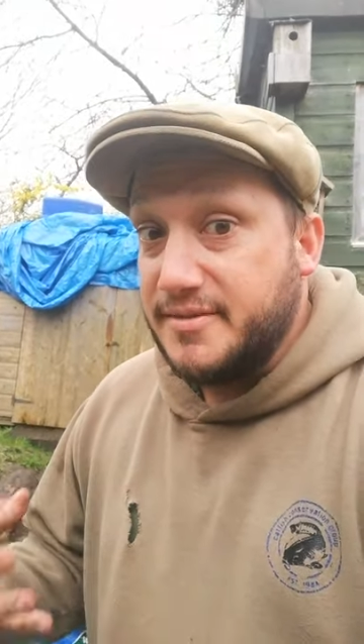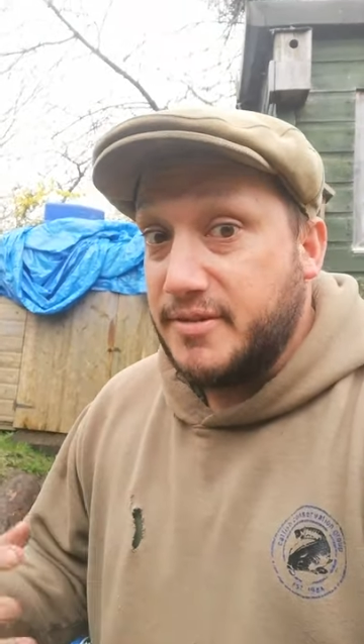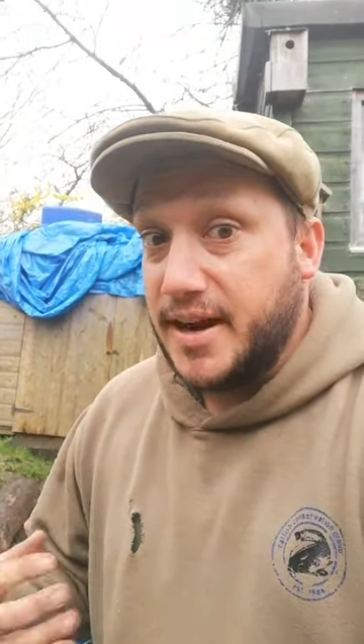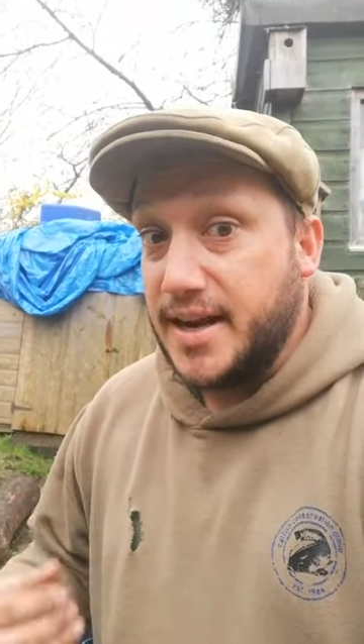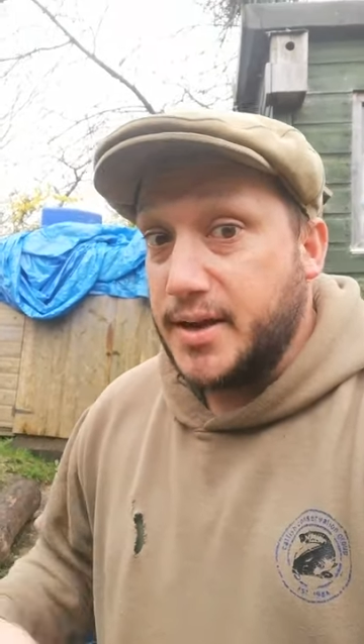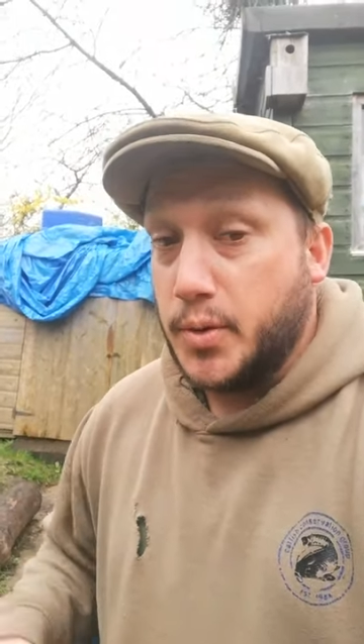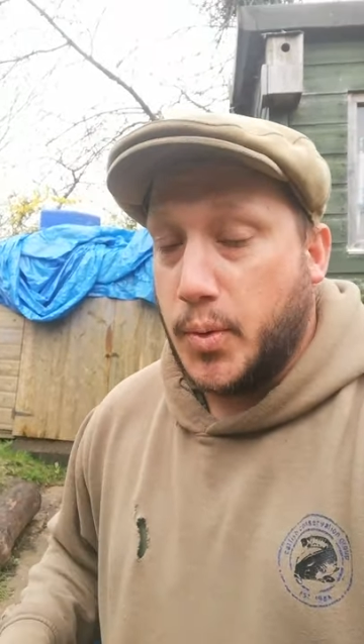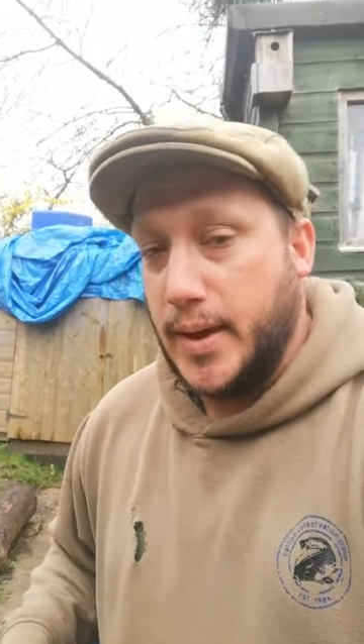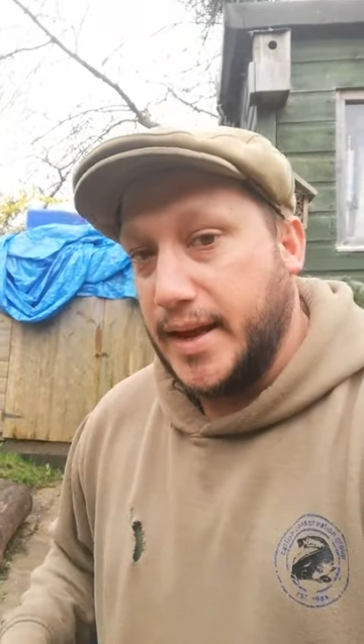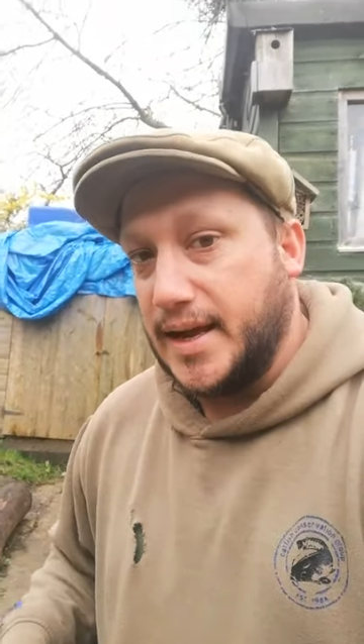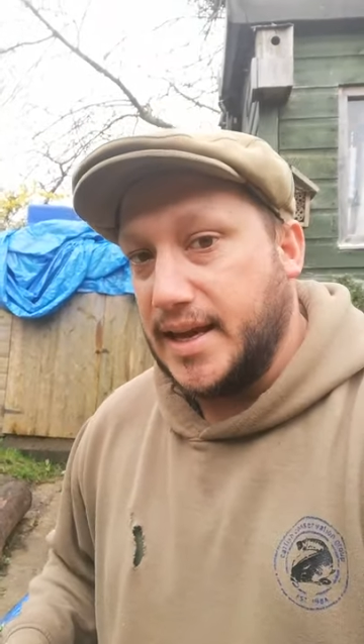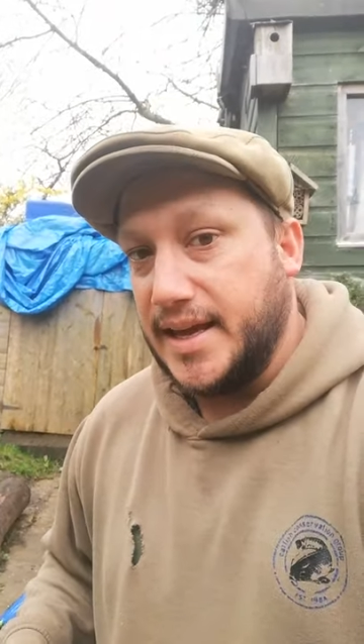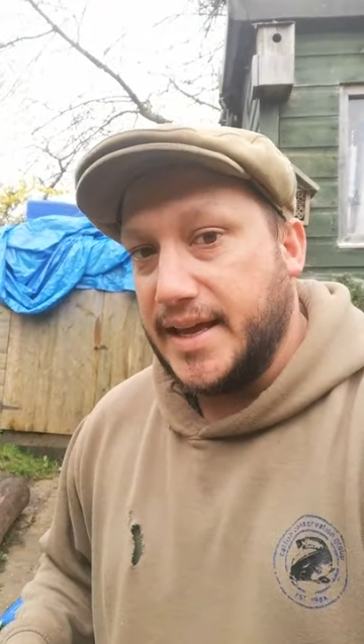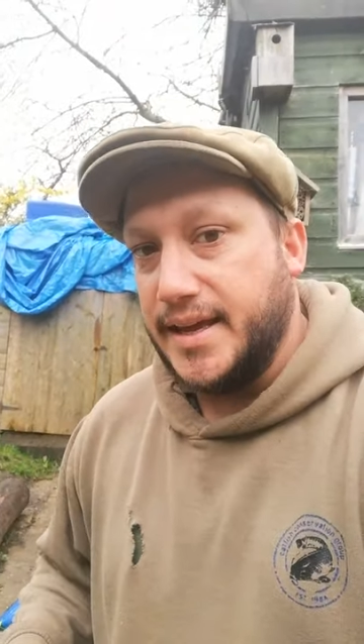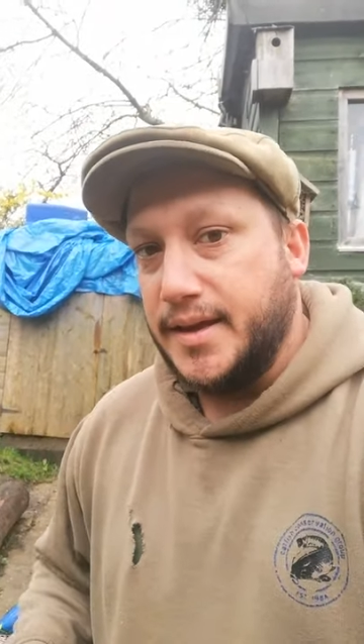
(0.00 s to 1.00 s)
really
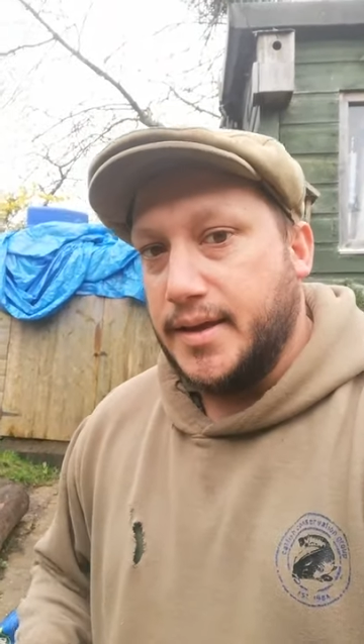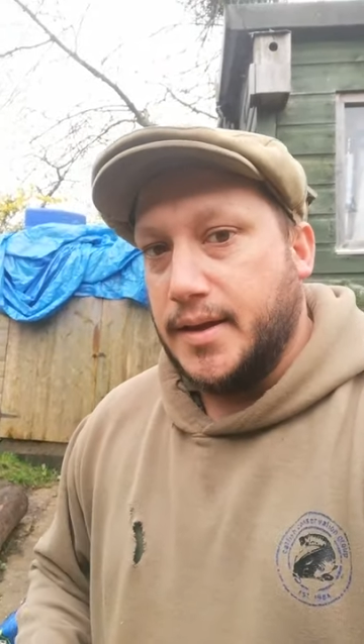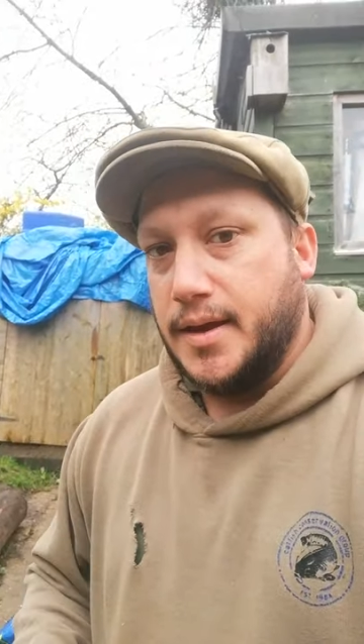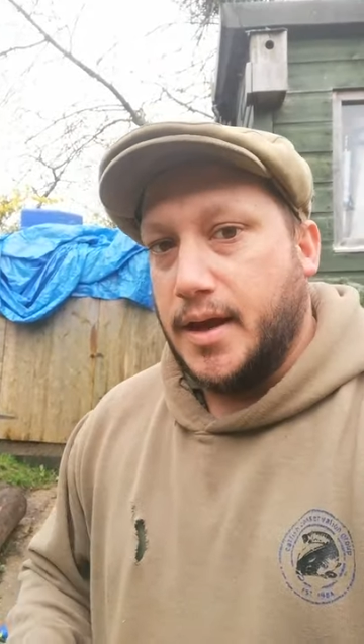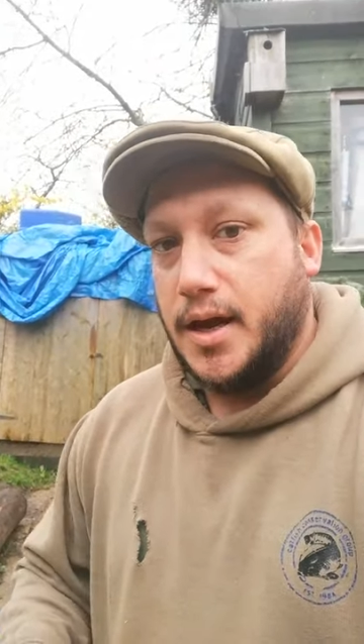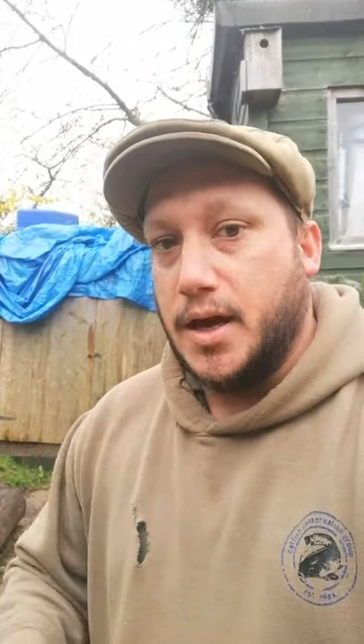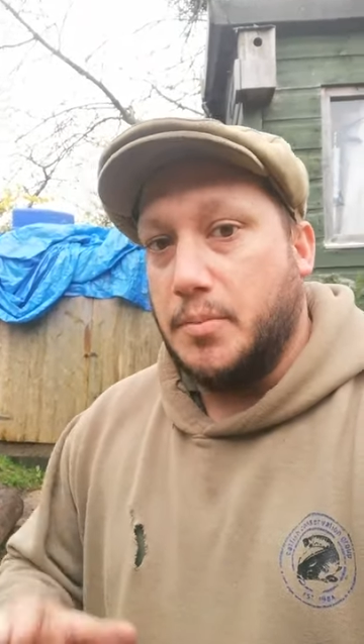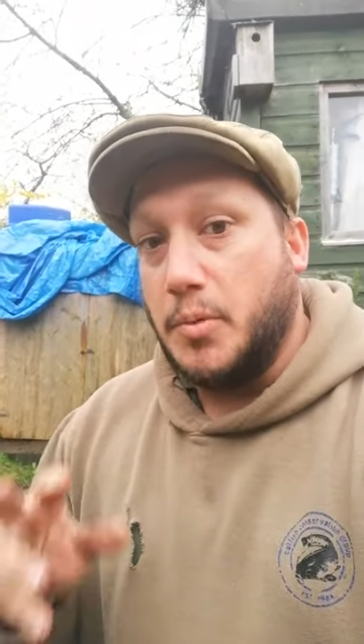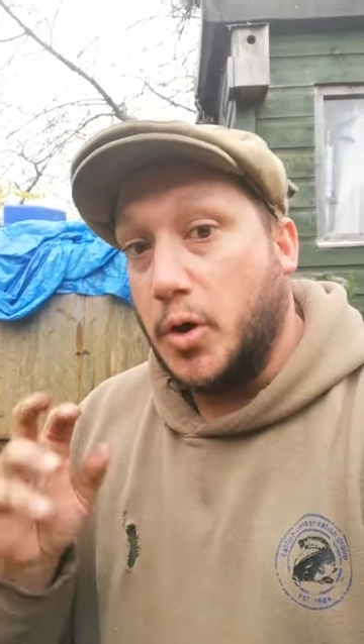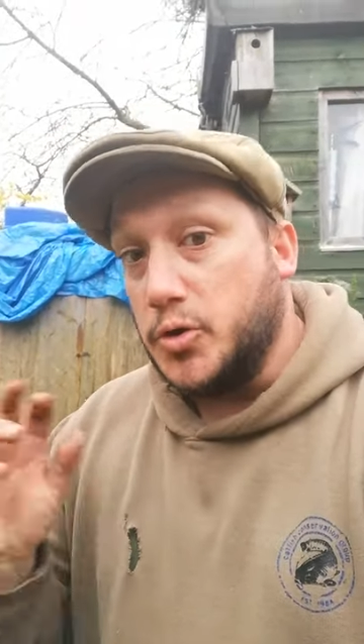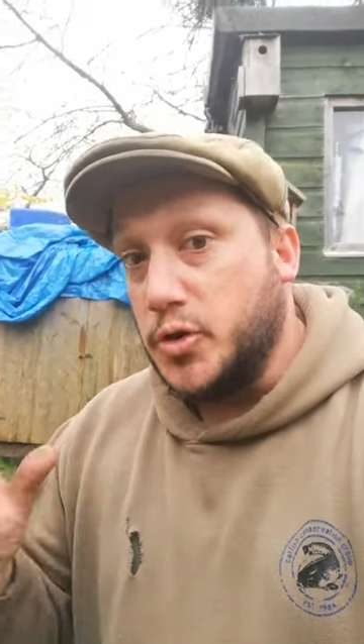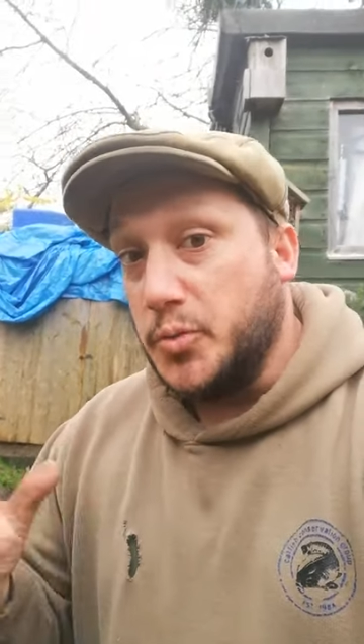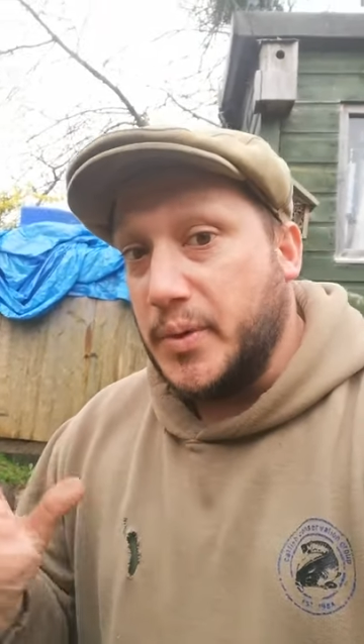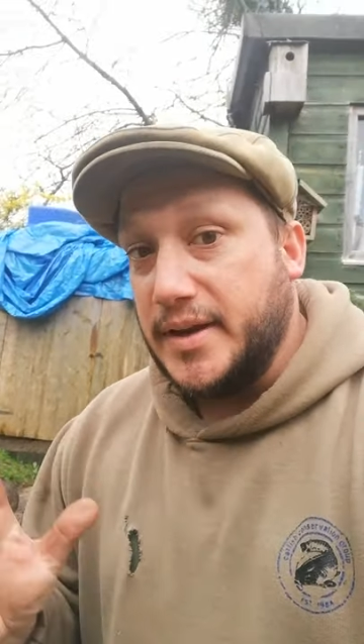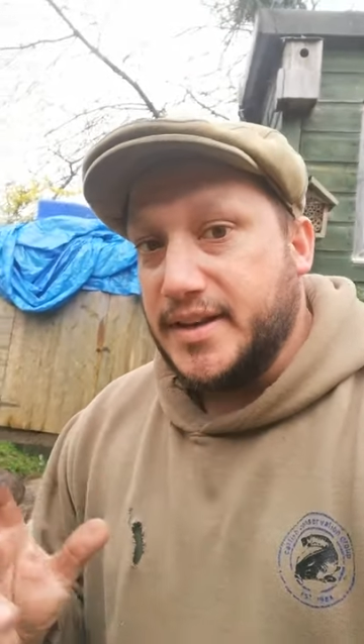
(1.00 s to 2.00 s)
quickly on
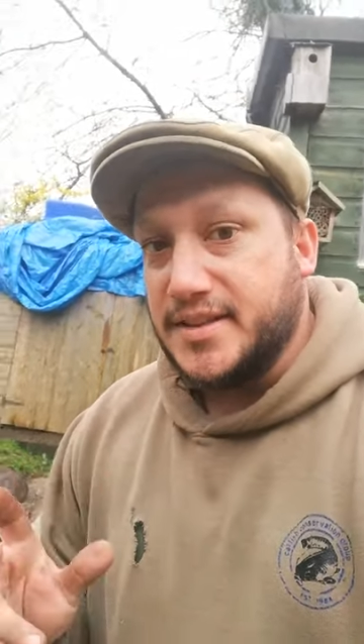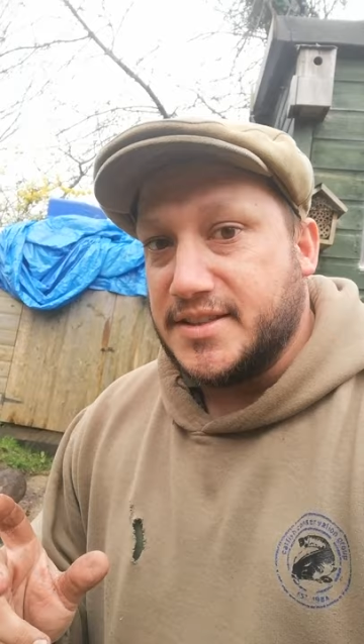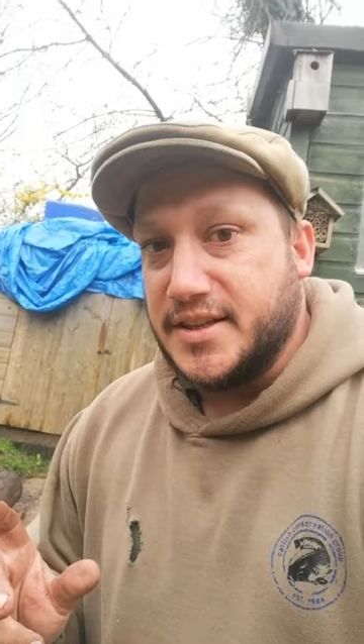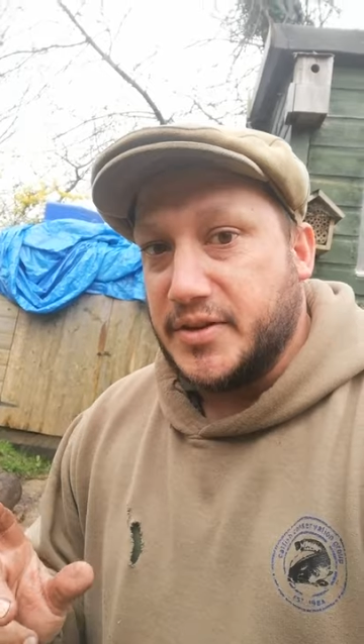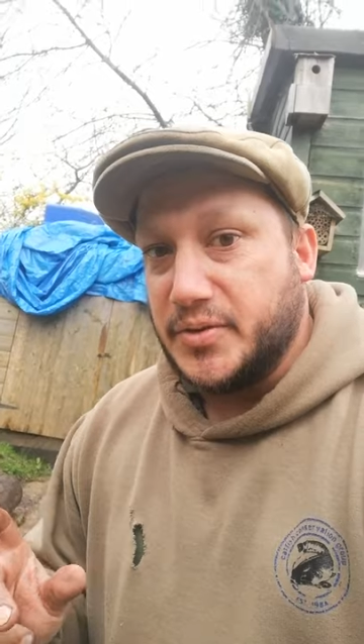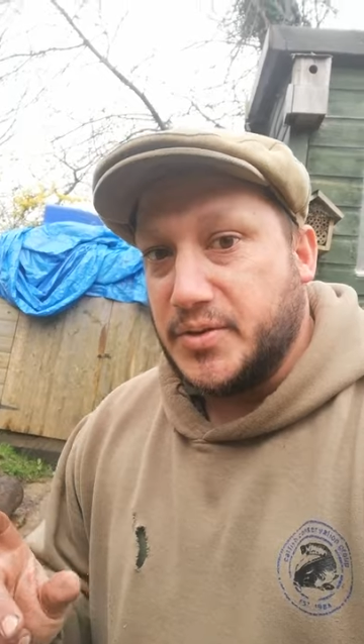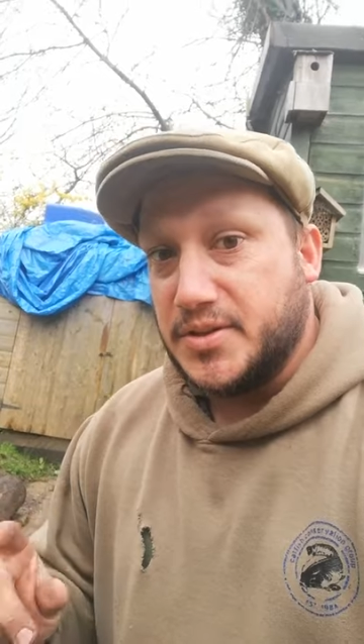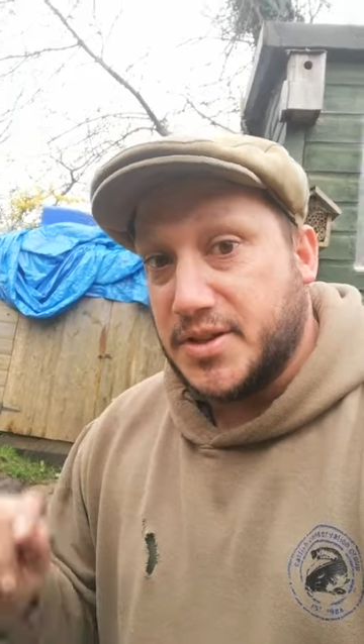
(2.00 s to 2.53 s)
your windowsill.